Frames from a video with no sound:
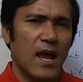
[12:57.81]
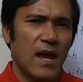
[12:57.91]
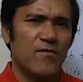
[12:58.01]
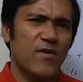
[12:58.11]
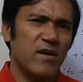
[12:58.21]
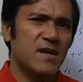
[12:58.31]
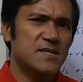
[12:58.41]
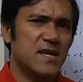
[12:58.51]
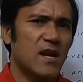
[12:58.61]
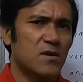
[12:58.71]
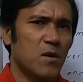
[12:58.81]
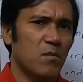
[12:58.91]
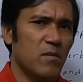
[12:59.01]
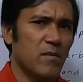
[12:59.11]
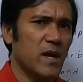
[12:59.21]
and very
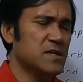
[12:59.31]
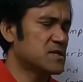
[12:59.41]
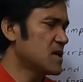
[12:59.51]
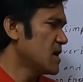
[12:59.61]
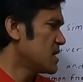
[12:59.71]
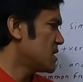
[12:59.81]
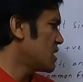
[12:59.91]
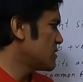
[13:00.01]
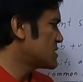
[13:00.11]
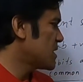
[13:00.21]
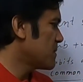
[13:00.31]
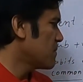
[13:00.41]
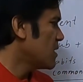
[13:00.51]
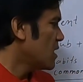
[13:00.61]
seldom means there is a